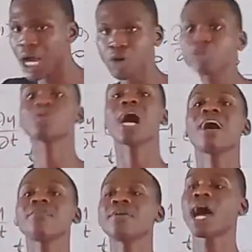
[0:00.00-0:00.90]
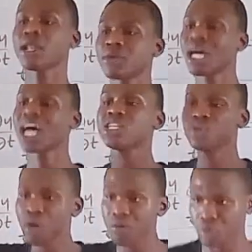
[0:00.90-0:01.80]
you are going to have another
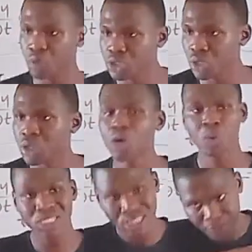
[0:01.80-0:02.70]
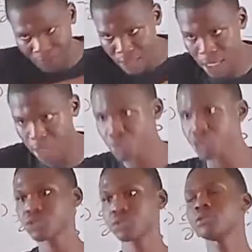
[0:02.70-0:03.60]
new wave equation, which is the final
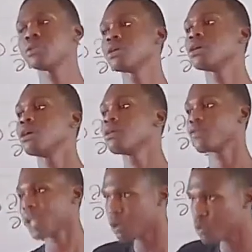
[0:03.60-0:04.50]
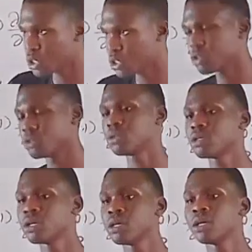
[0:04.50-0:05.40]
equation for that question.
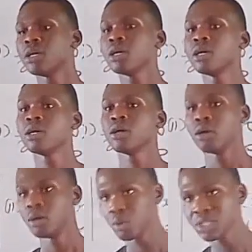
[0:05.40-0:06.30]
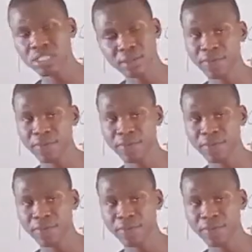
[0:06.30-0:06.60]
This is the